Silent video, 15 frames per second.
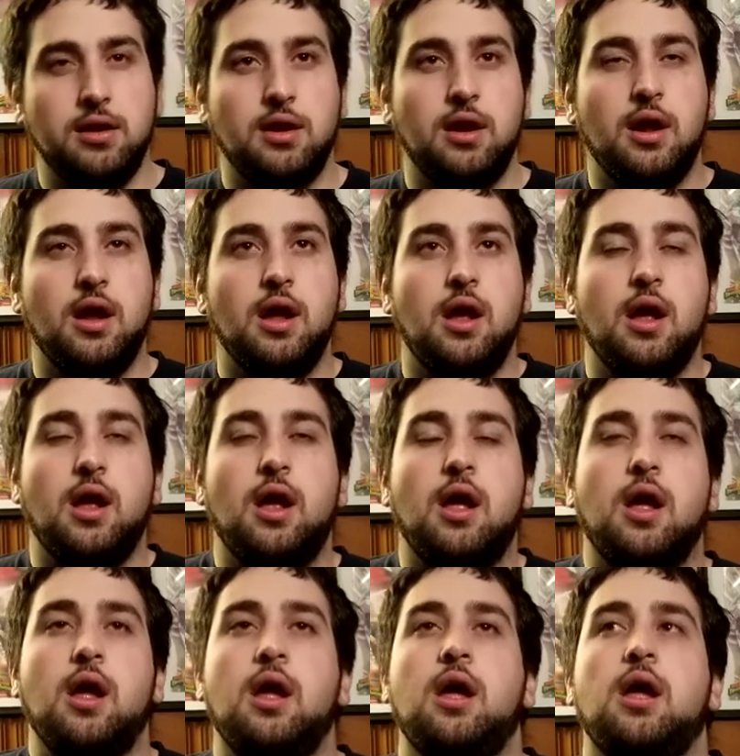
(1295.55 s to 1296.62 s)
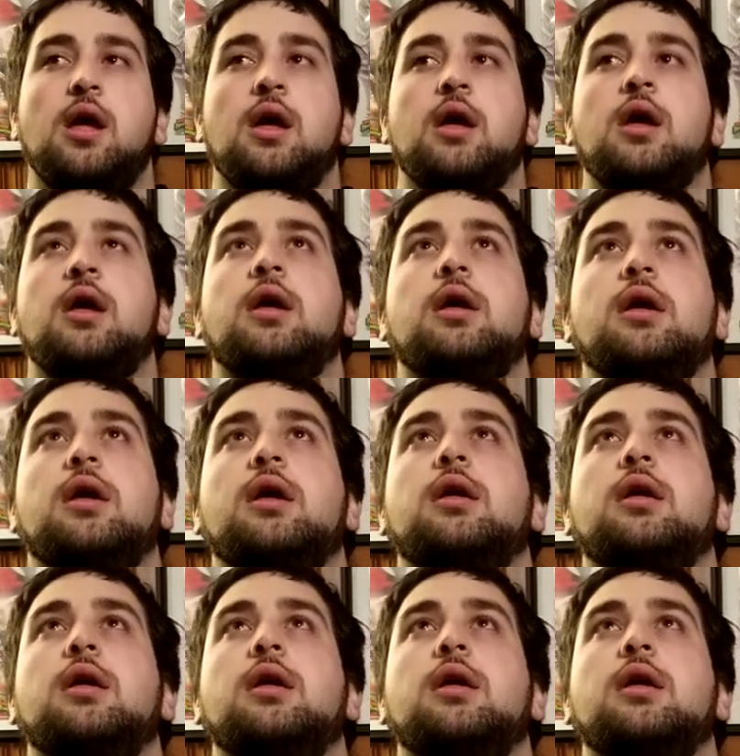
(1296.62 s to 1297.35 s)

Nothing is said.